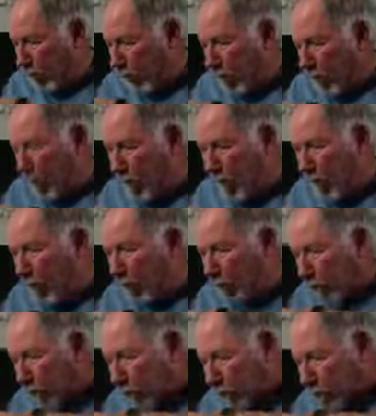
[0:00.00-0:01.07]
give it a good
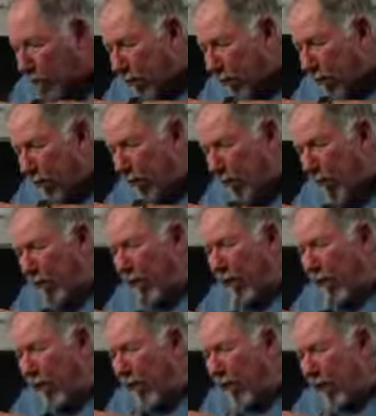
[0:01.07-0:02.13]
push. Okay,
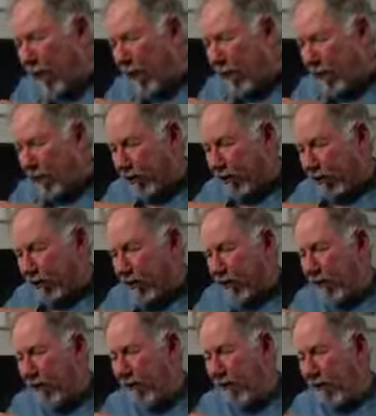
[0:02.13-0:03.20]
there, now it's seated.
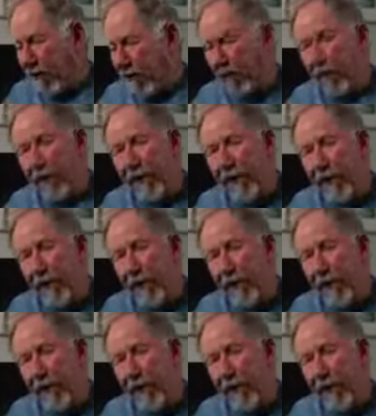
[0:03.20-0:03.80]
You'll feel